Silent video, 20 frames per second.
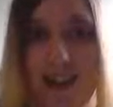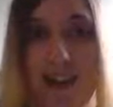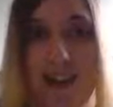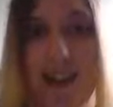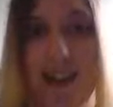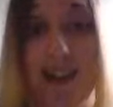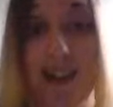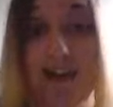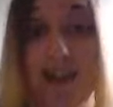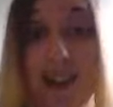
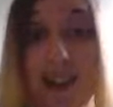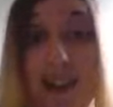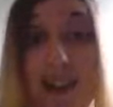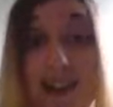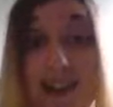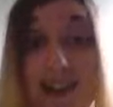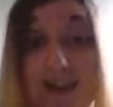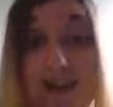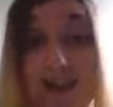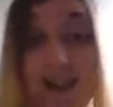Now this is what you
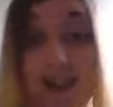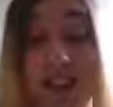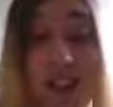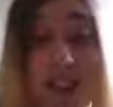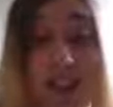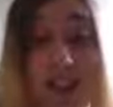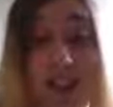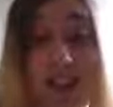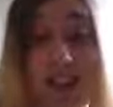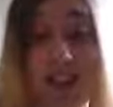actually have to
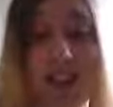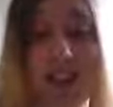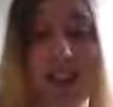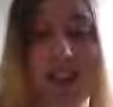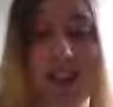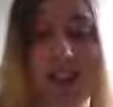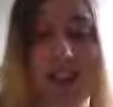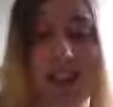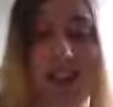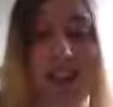do
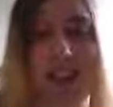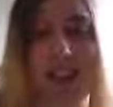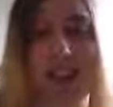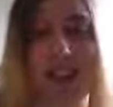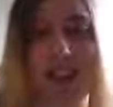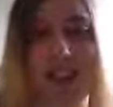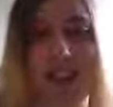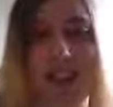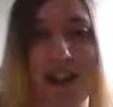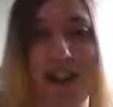in
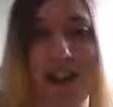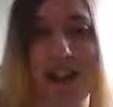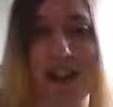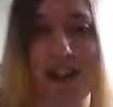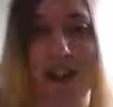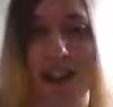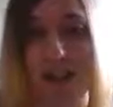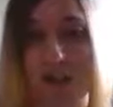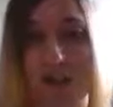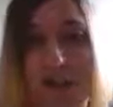EV training,
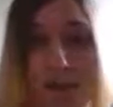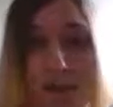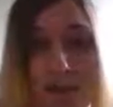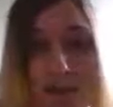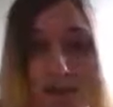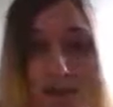is swap